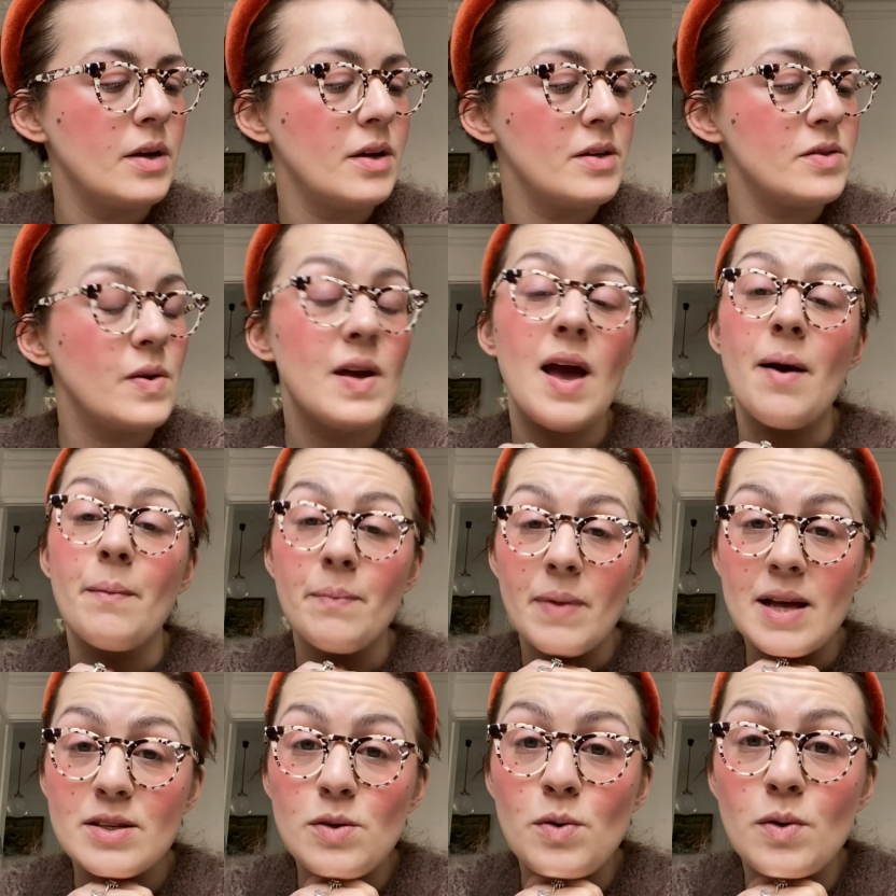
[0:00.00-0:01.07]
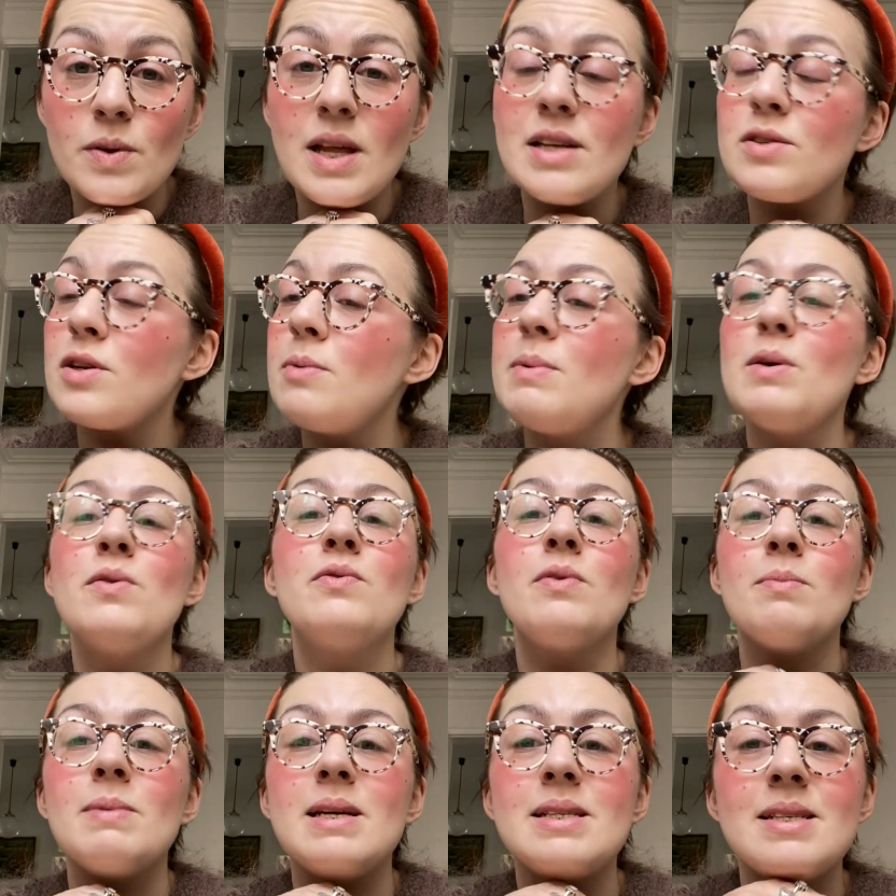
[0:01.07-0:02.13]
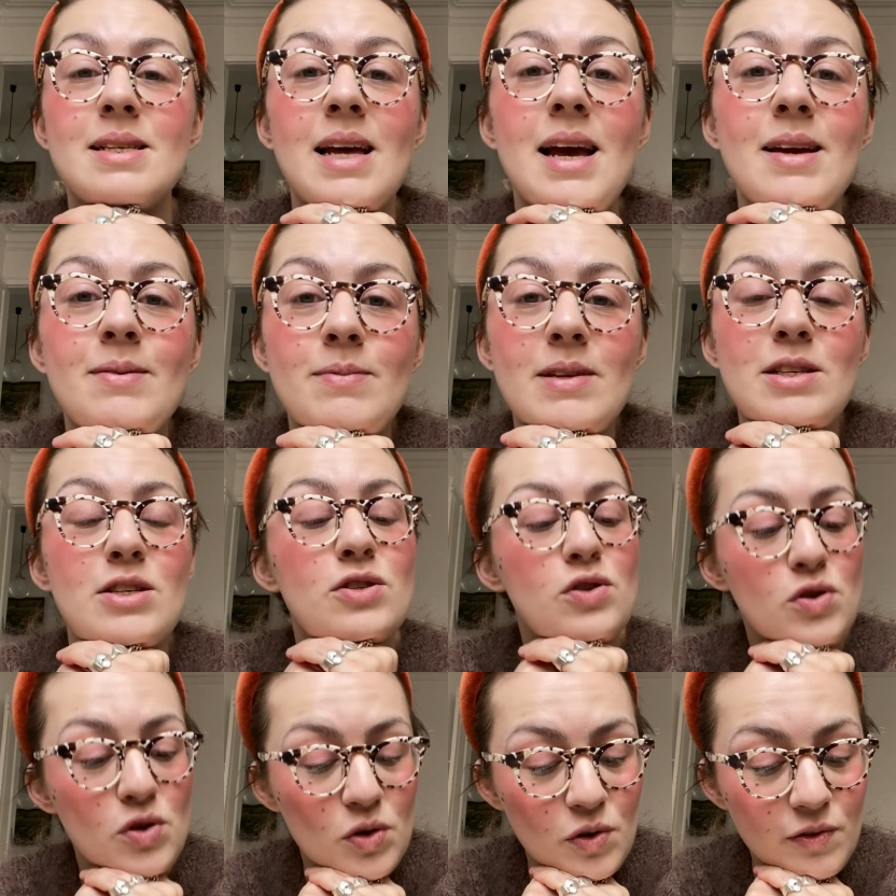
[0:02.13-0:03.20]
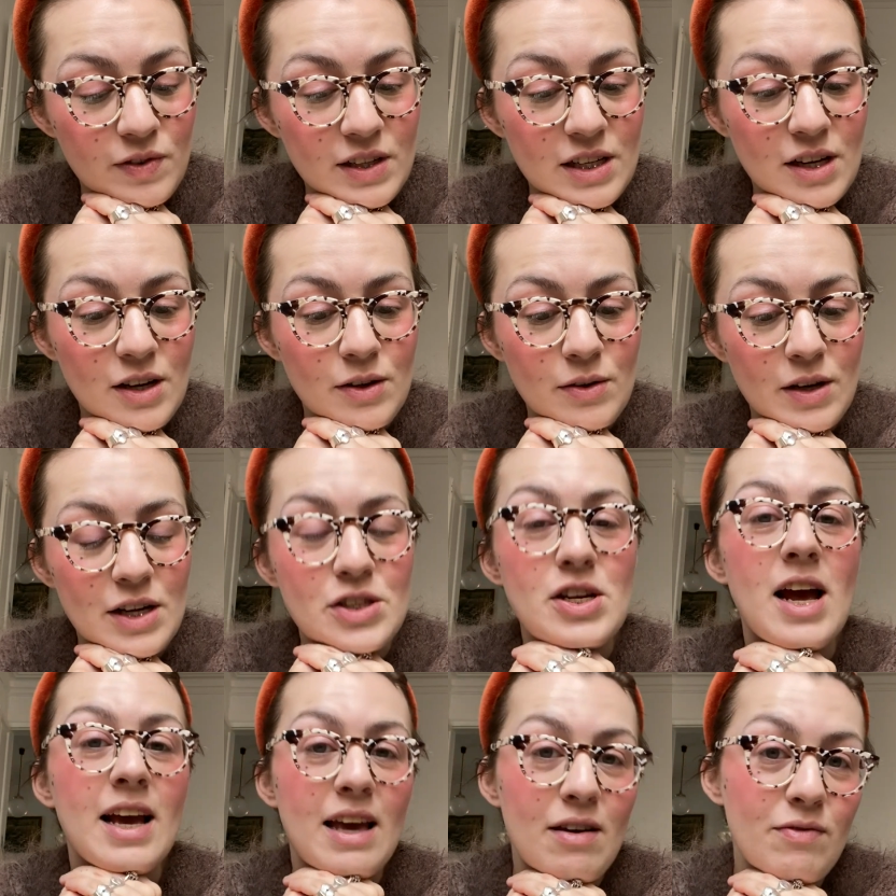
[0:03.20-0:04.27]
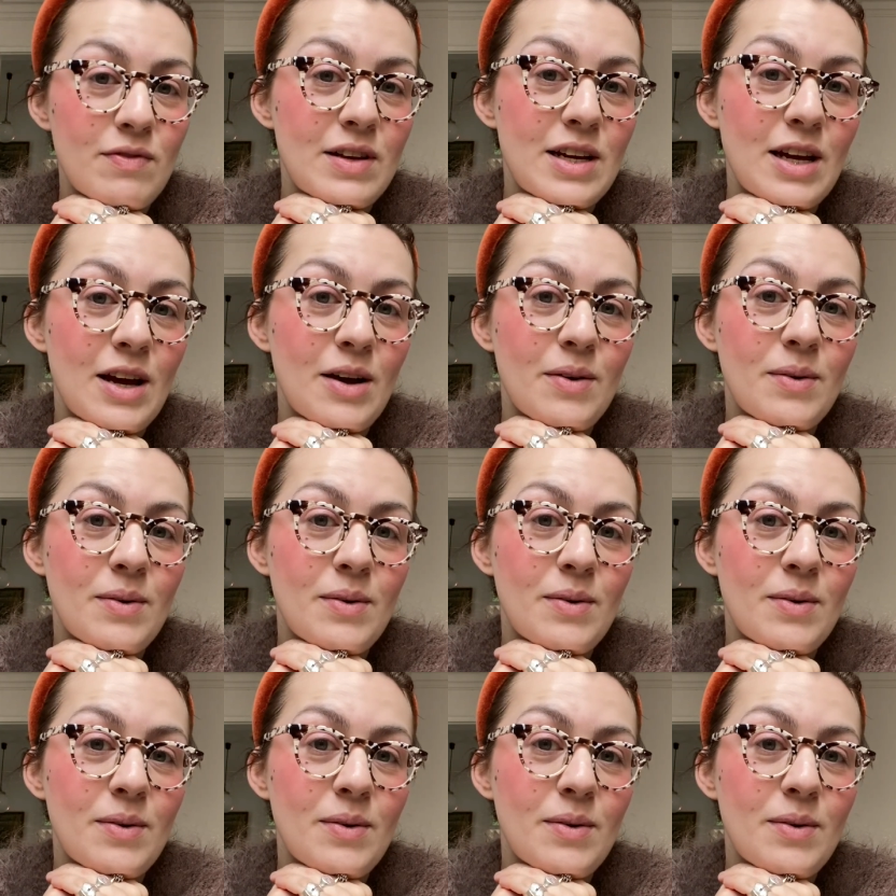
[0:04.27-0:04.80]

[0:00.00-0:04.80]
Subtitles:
So yeah, that's all. That's gonna be all from me today. This is a short video, a check-in video.